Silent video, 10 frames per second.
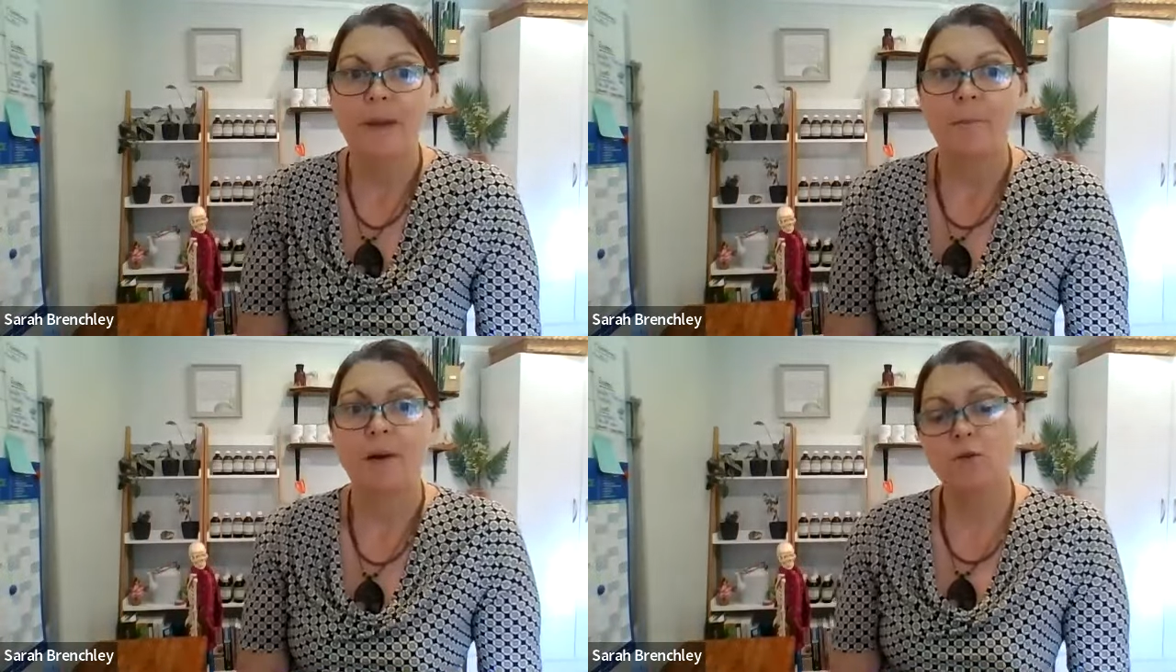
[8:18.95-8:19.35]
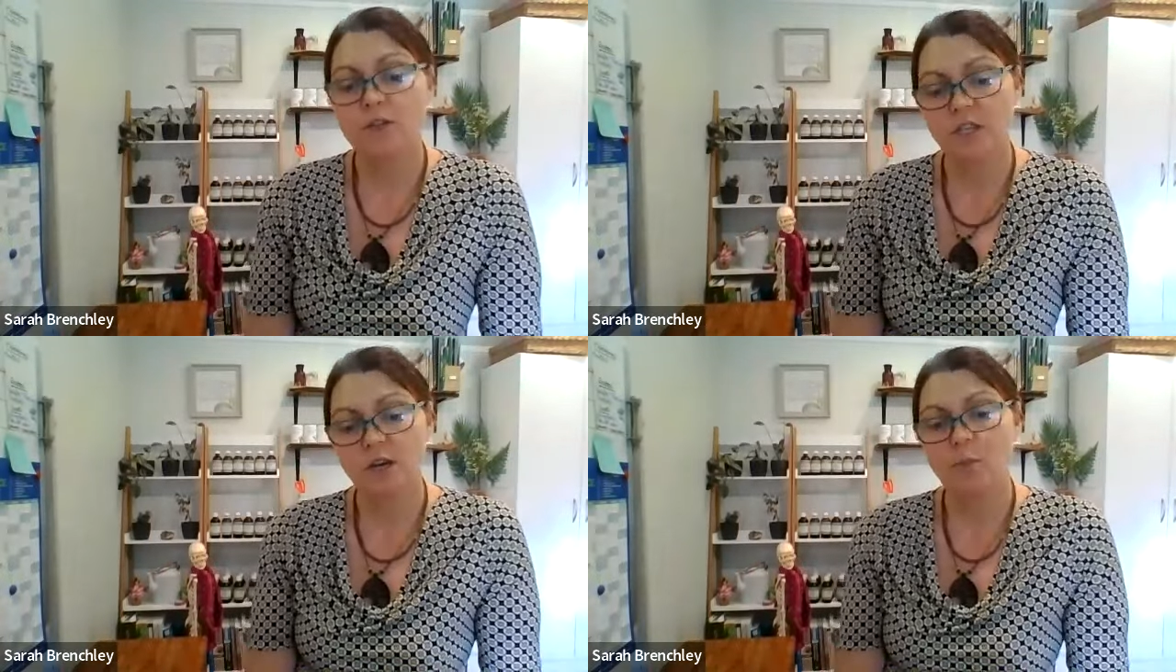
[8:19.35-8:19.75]
but
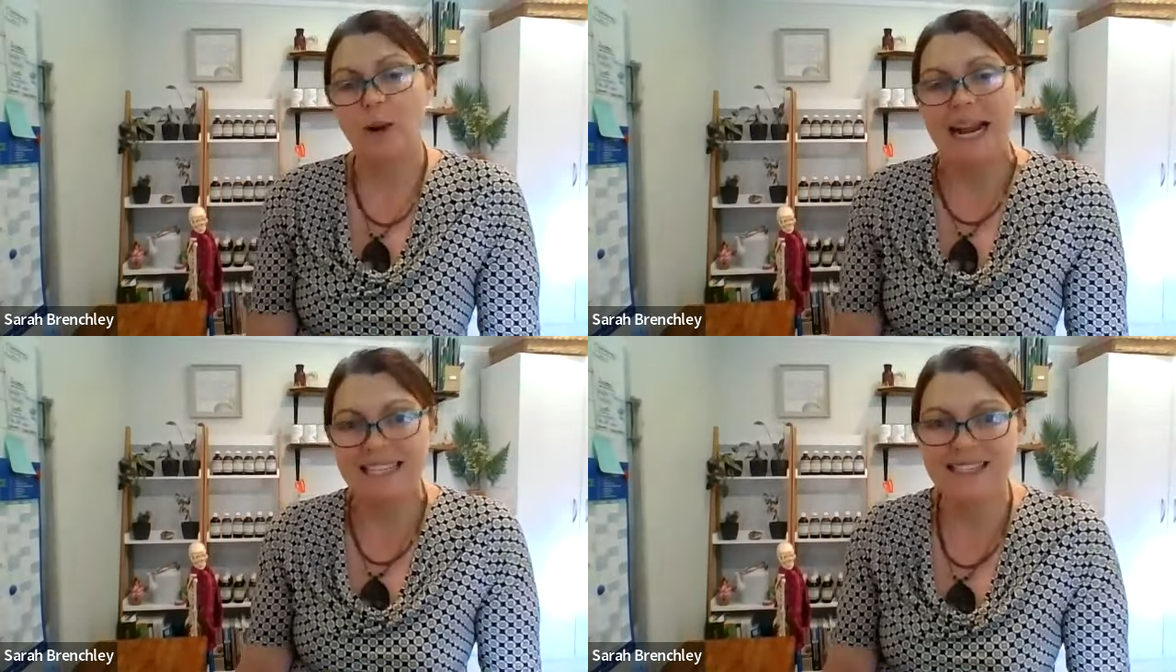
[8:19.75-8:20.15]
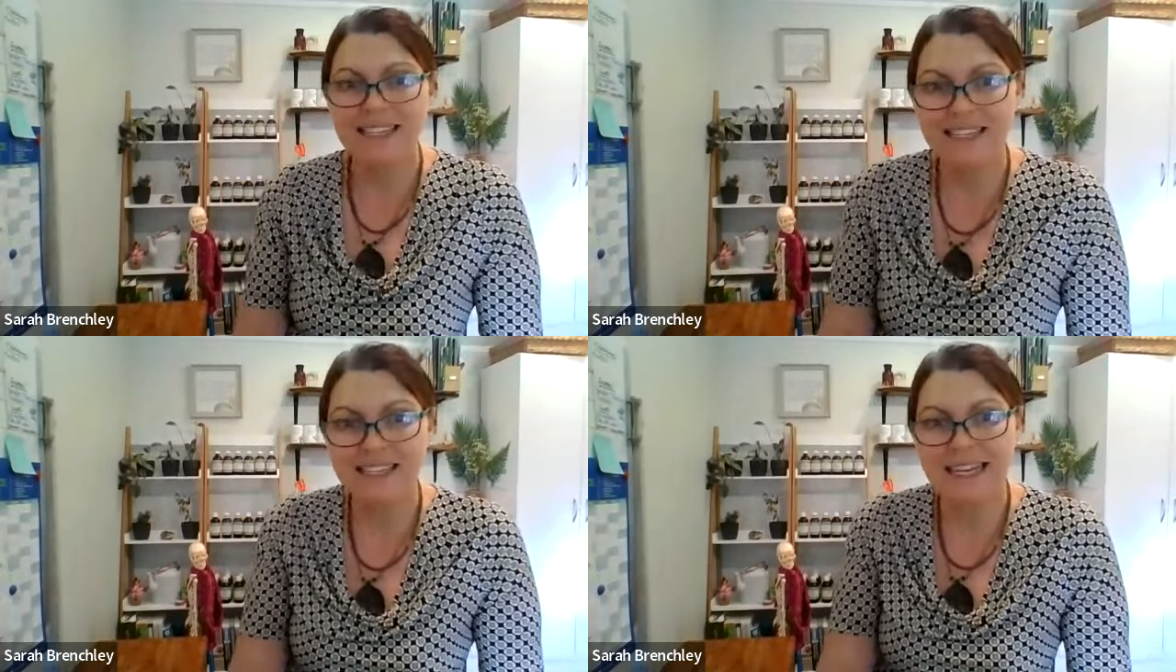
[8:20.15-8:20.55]
also
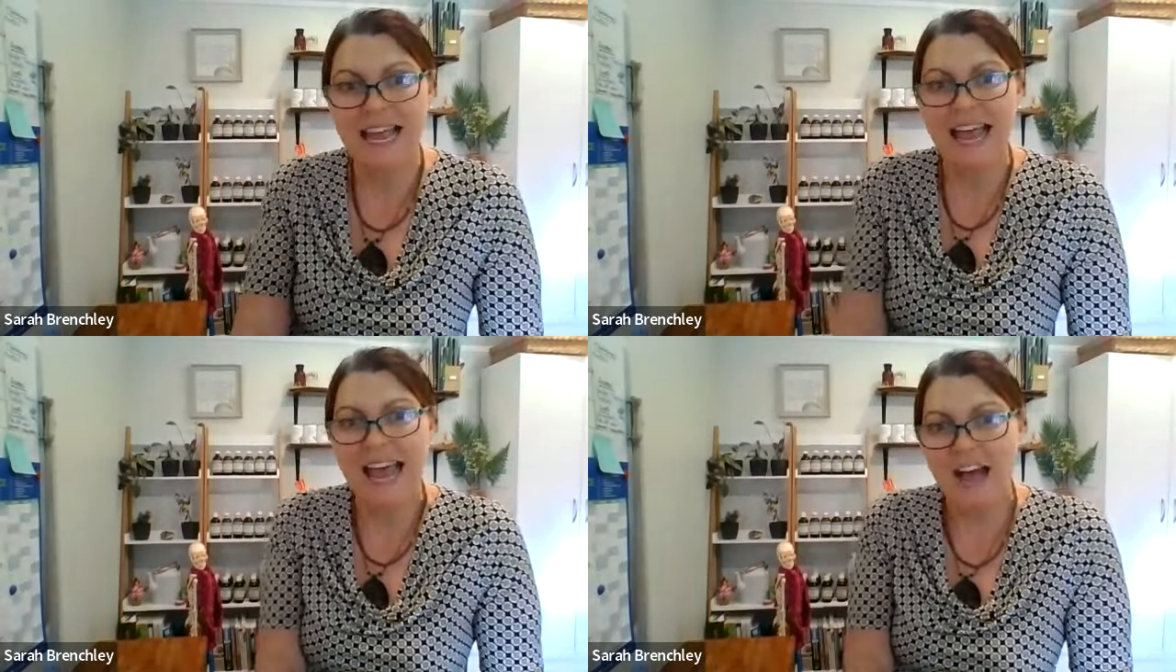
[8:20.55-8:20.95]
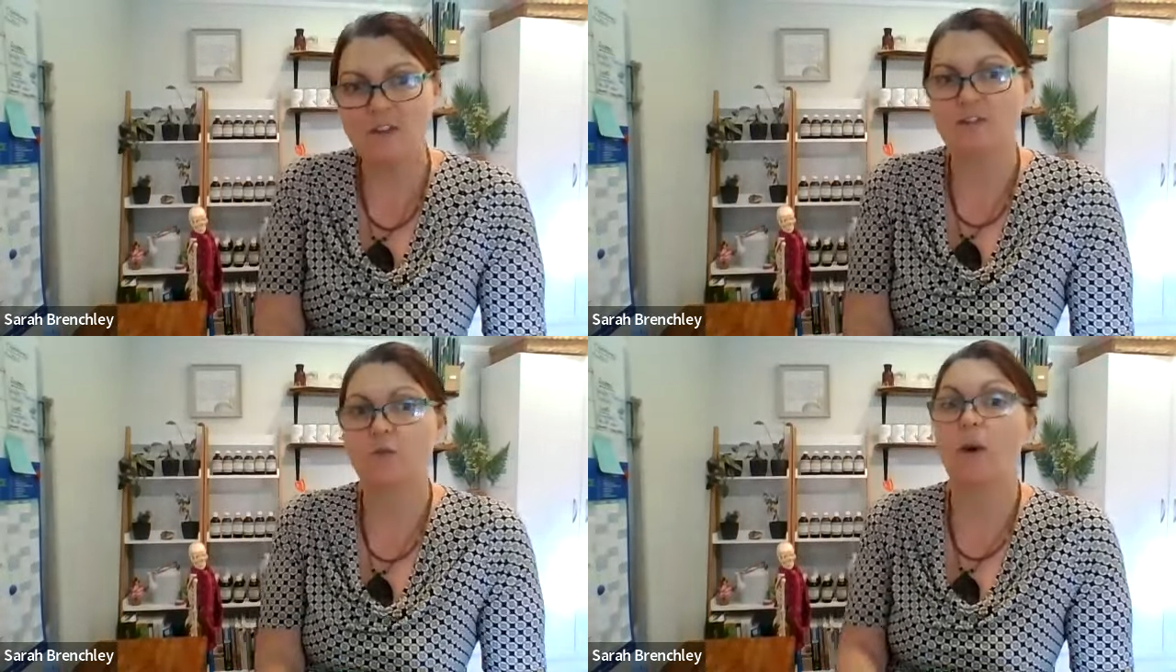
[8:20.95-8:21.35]
plastics in our
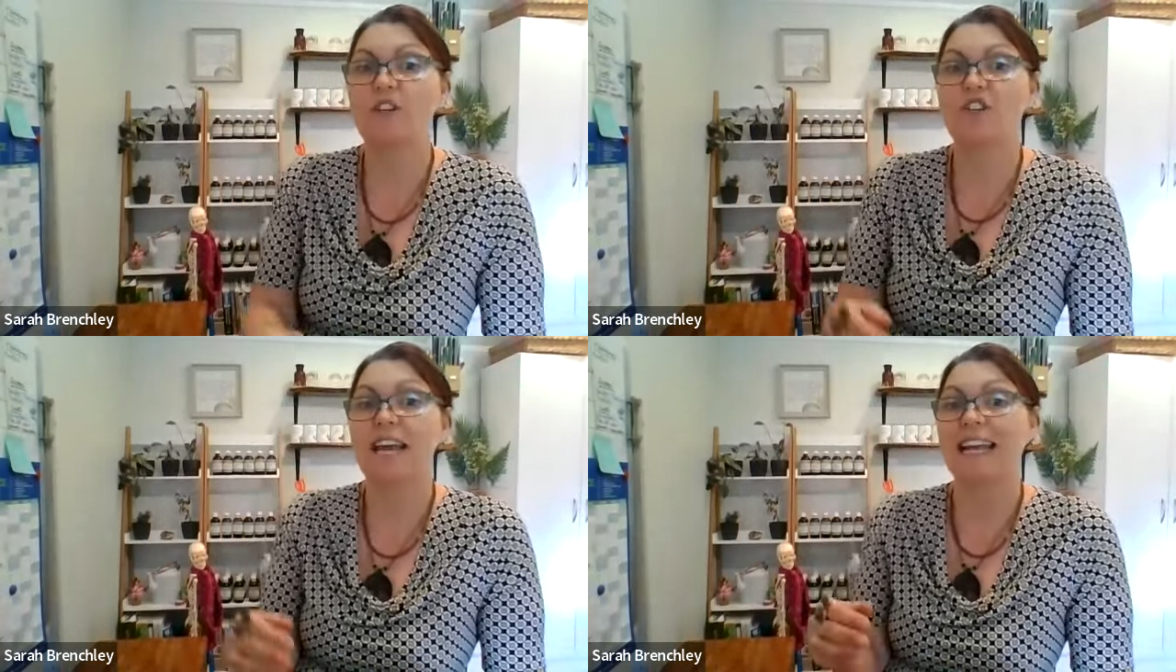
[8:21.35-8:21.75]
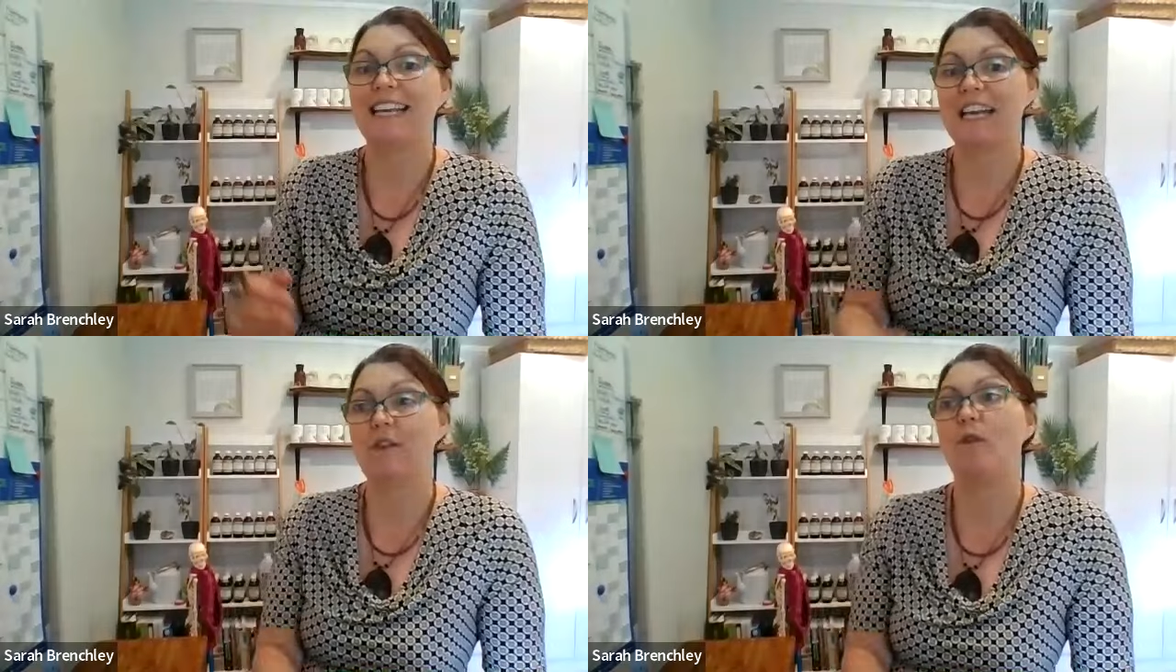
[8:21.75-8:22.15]
house, which can
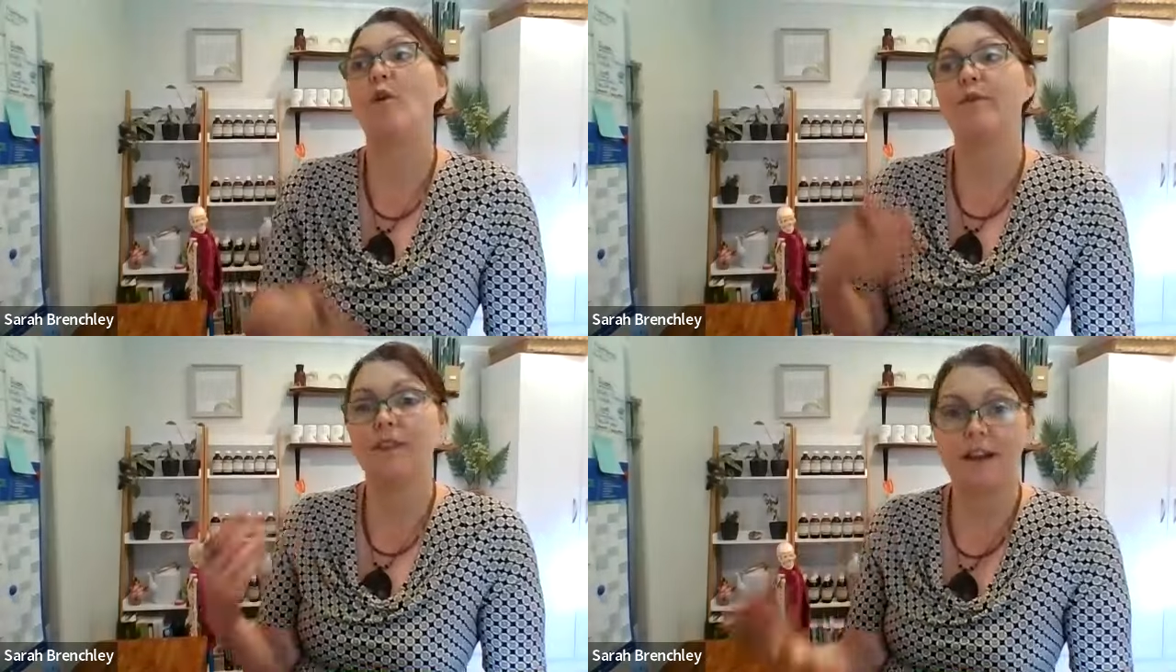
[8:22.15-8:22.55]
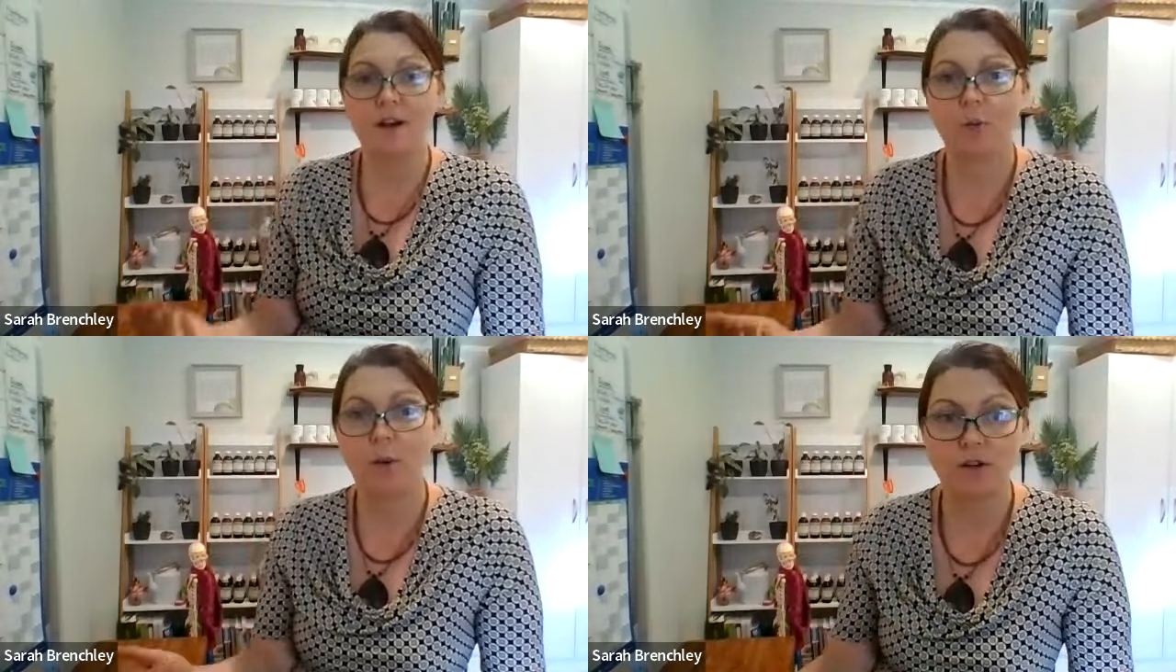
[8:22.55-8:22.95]
give off
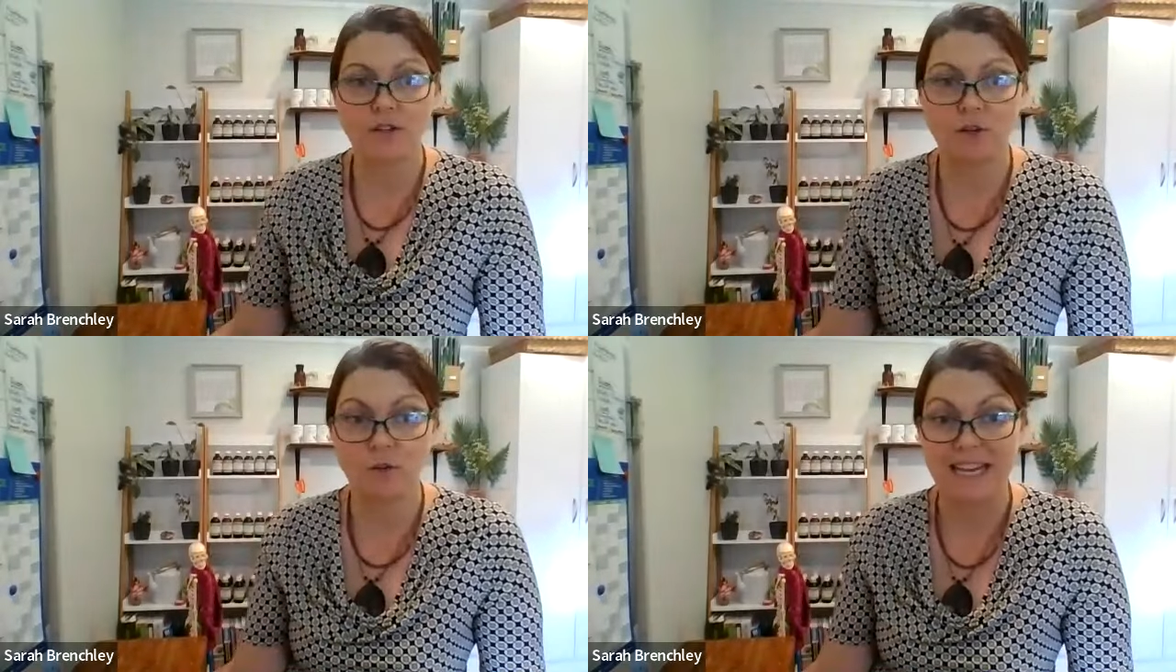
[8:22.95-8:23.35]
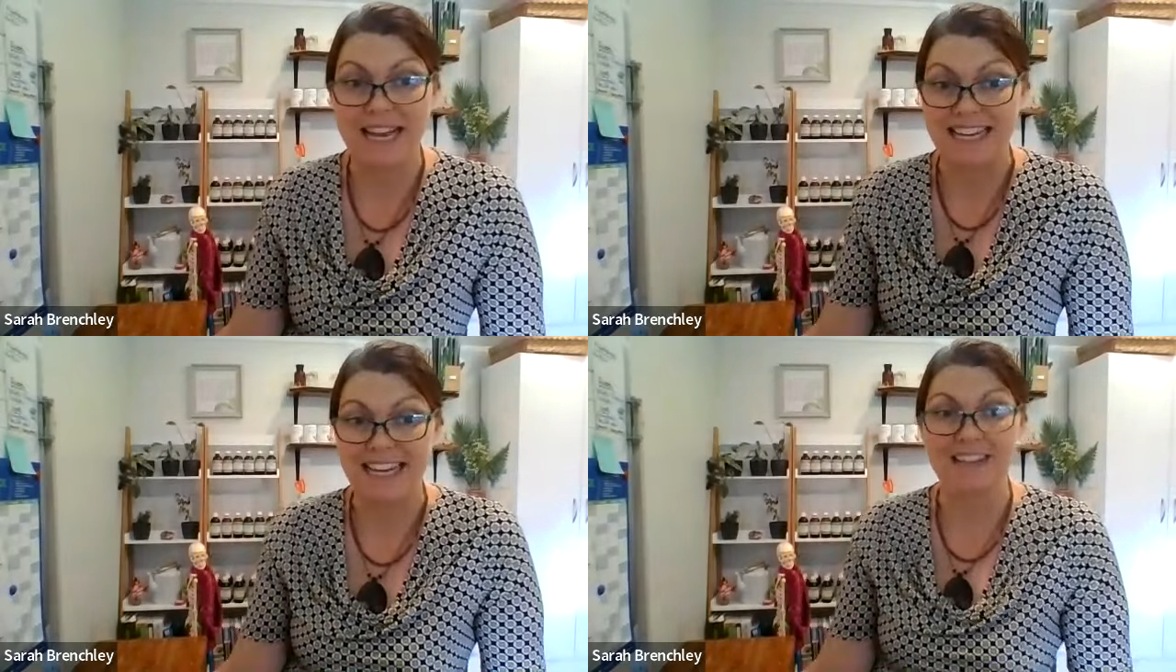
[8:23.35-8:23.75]
nanoparticles
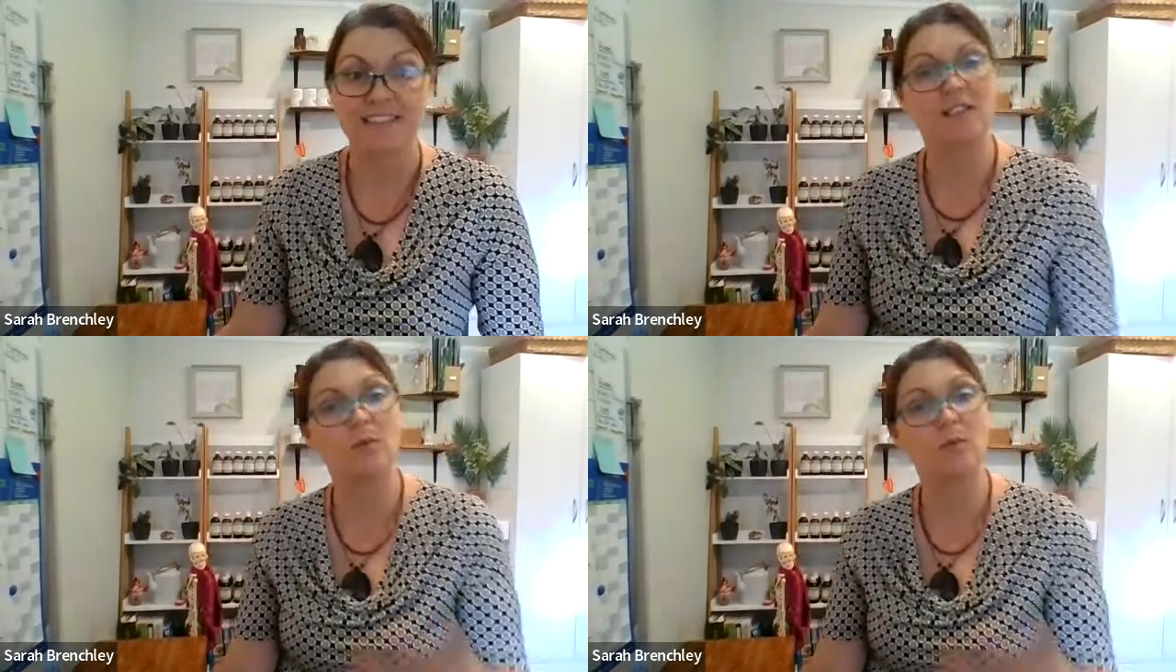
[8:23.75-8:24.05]
and gases.